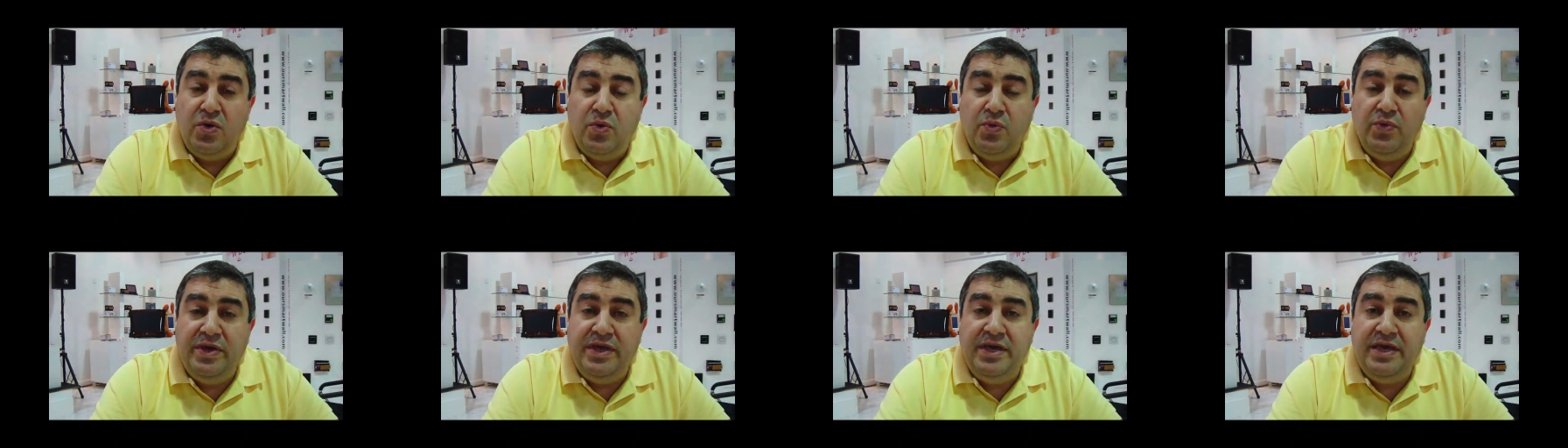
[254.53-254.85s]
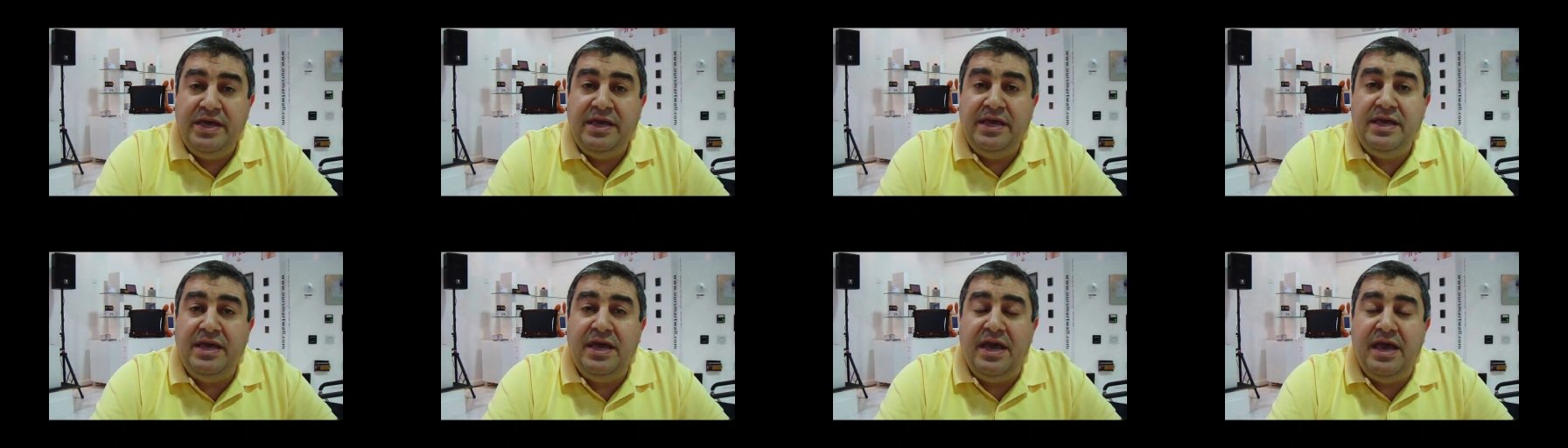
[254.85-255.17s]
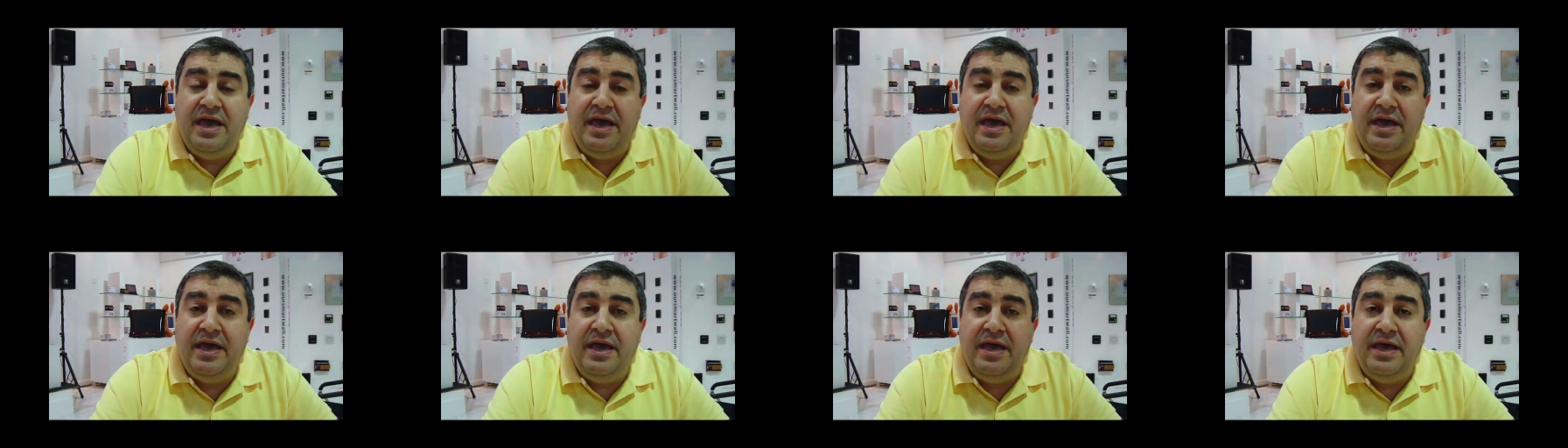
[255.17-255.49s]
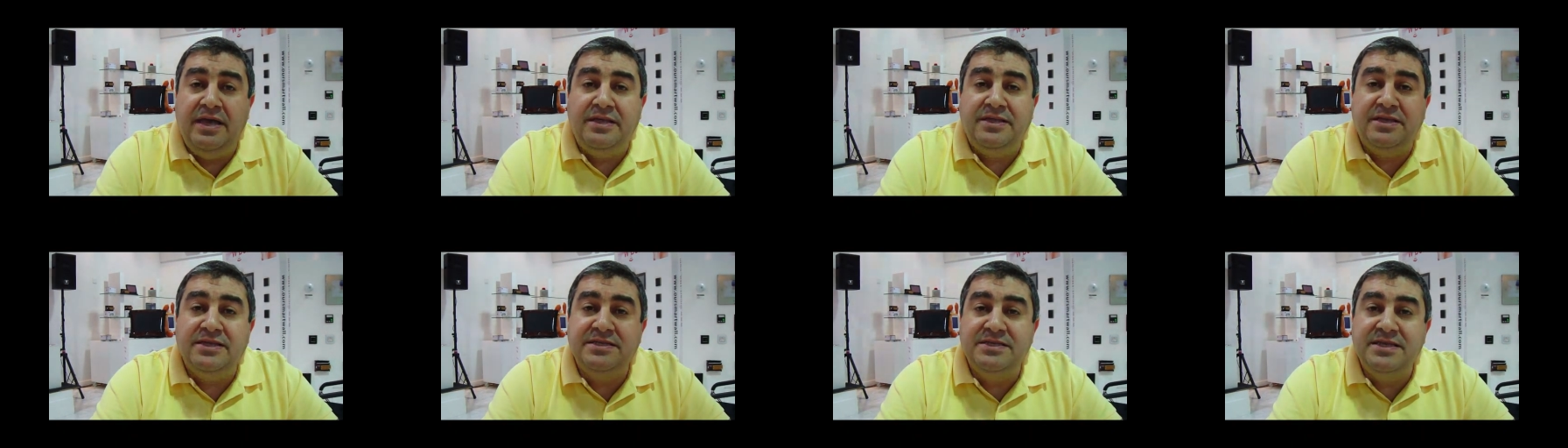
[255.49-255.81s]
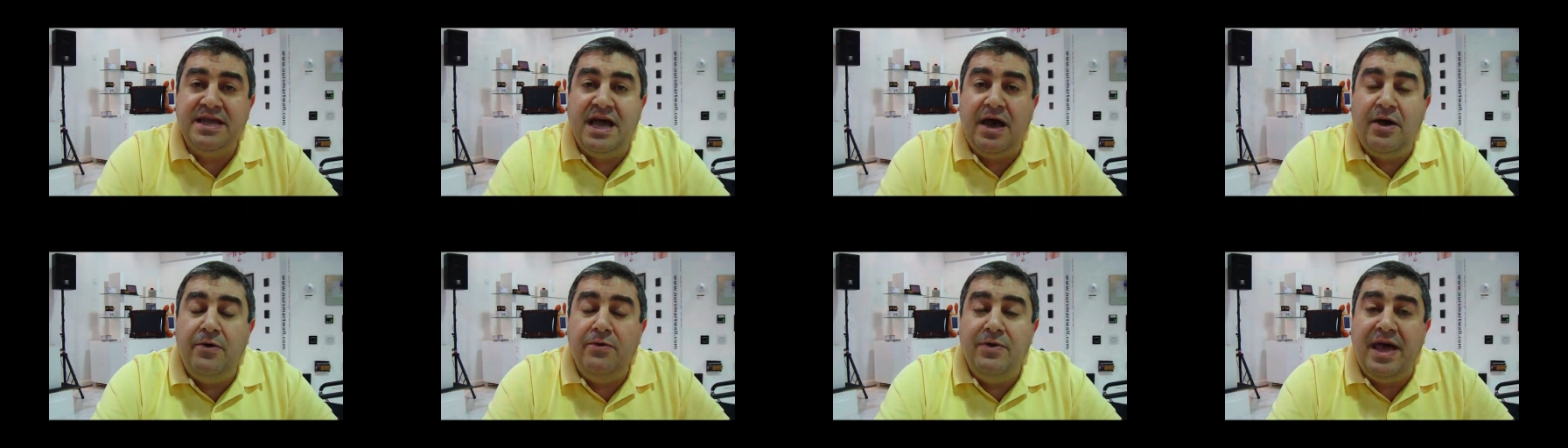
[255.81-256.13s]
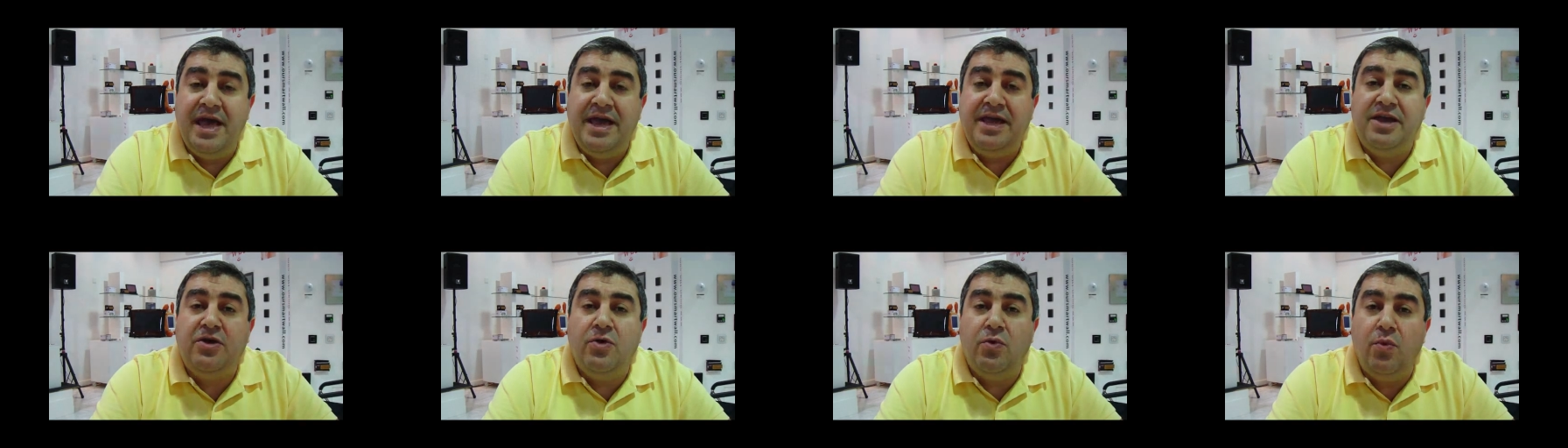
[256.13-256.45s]
We, uh, it is now
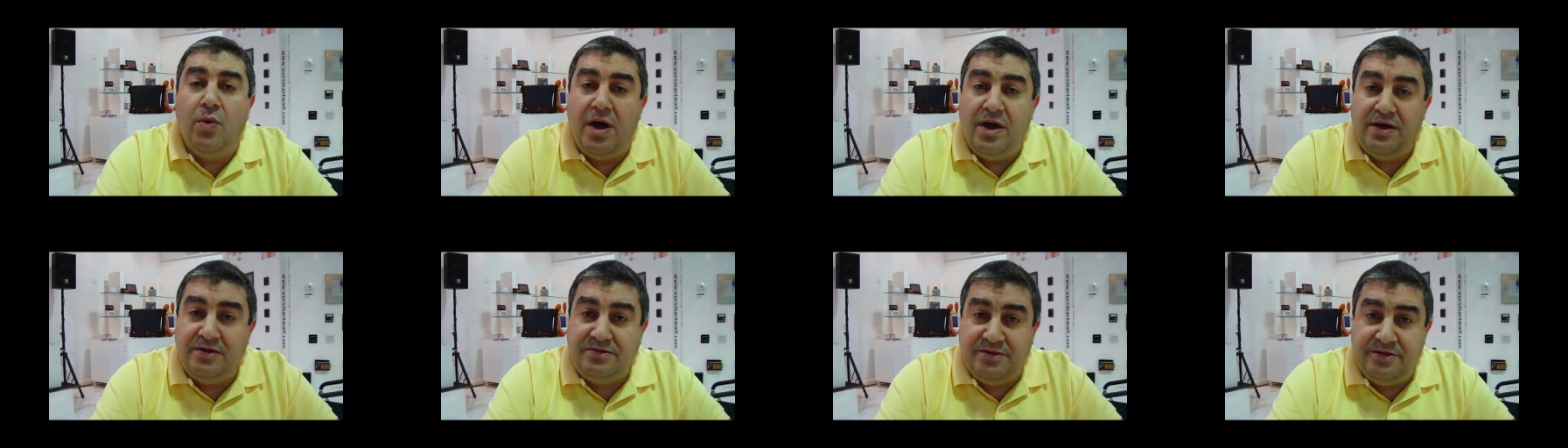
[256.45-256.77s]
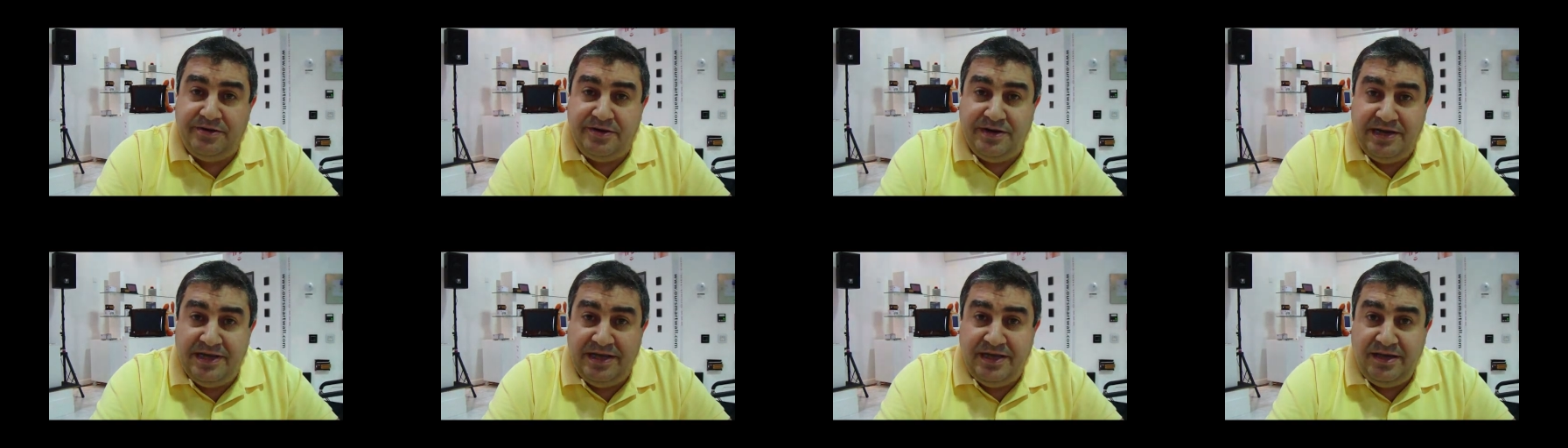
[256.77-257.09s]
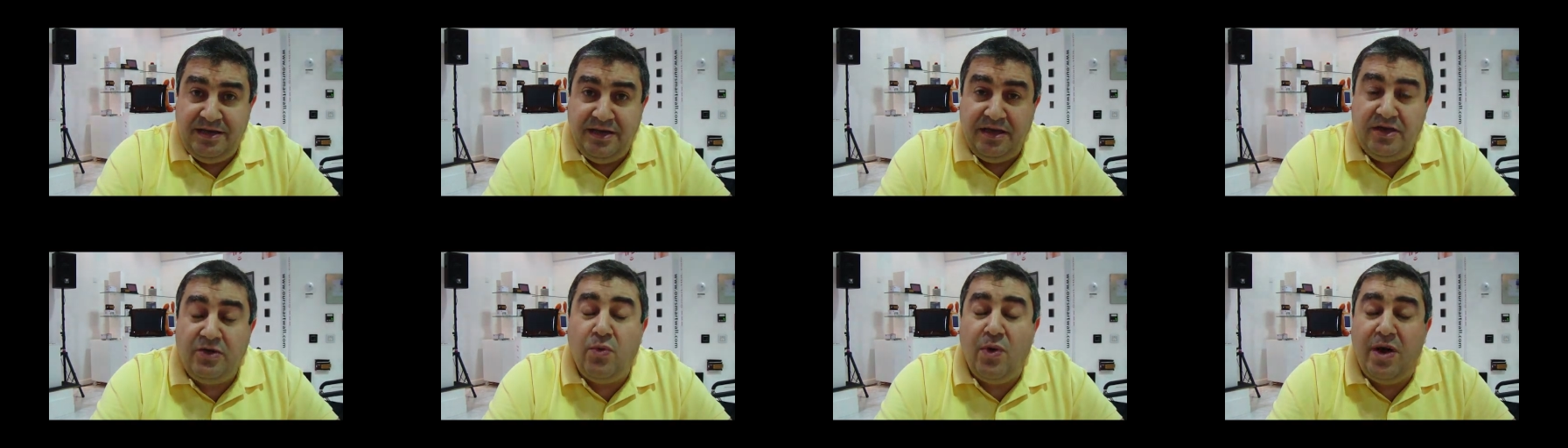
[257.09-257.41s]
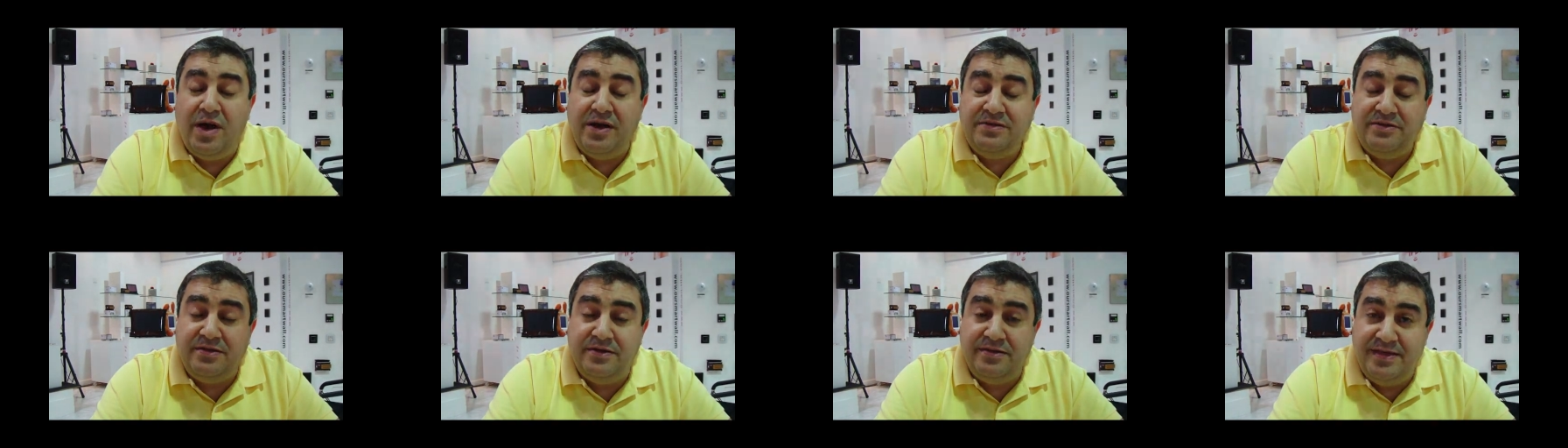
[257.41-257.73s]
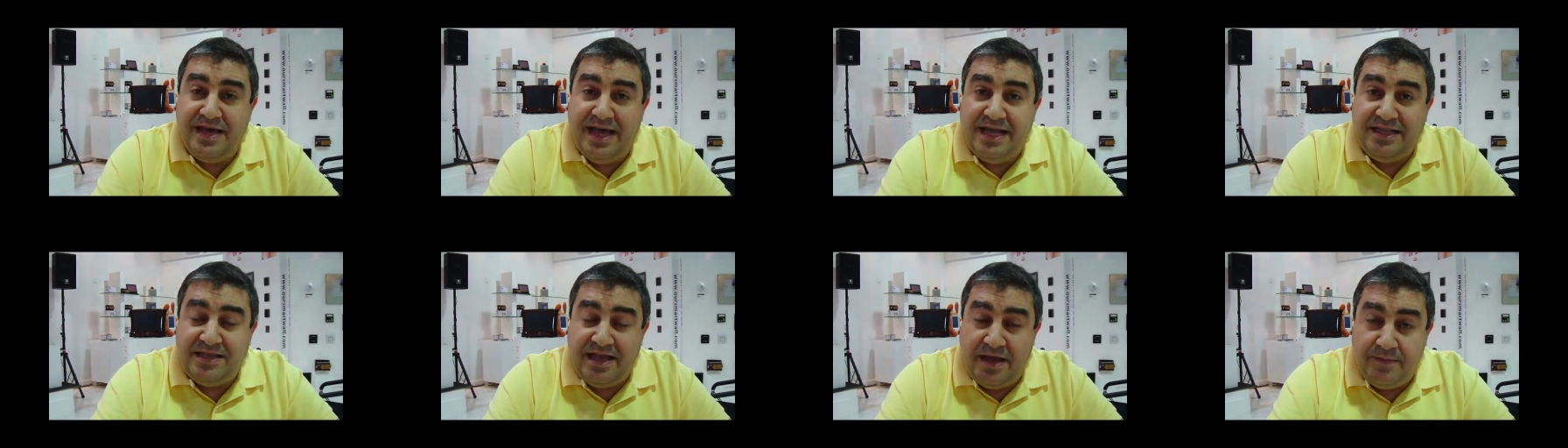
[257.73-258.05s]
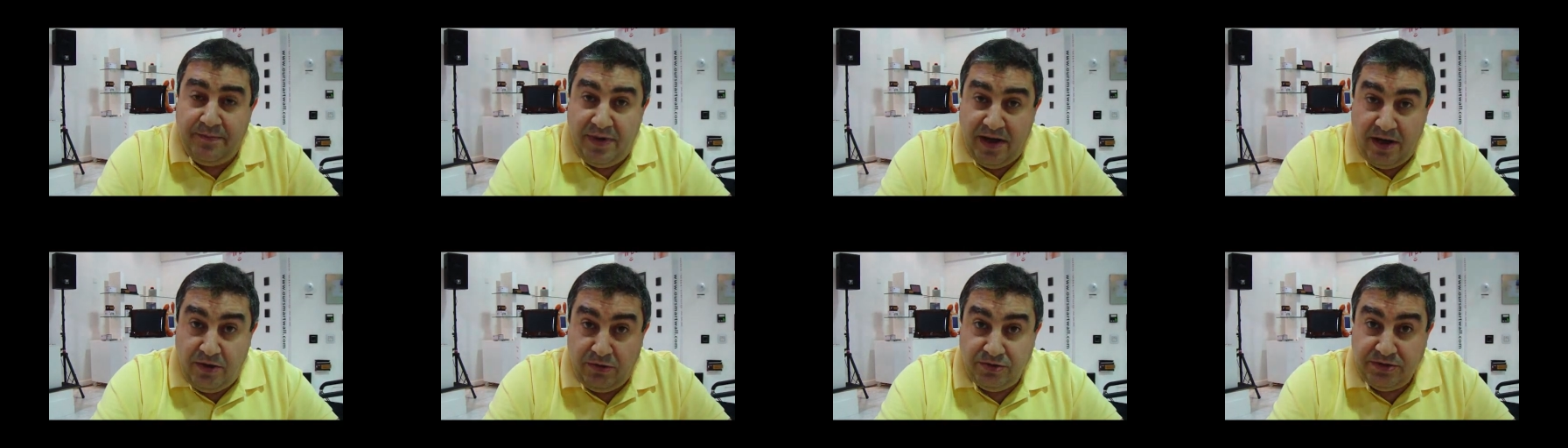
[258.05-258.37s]
like quarterly, quarter that
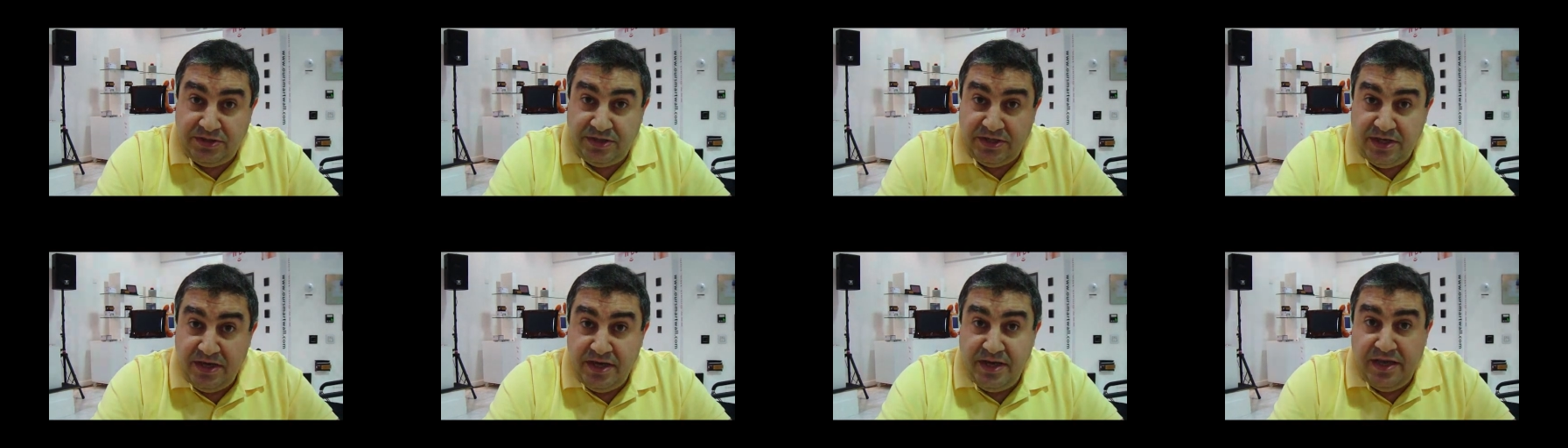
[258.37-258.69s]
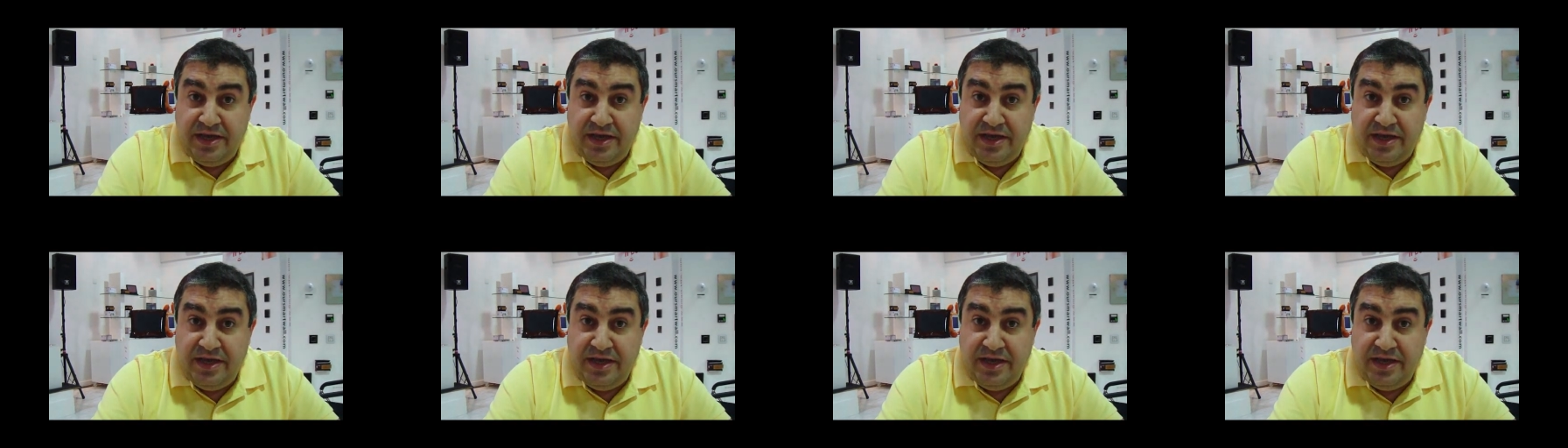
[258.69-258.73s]
amount,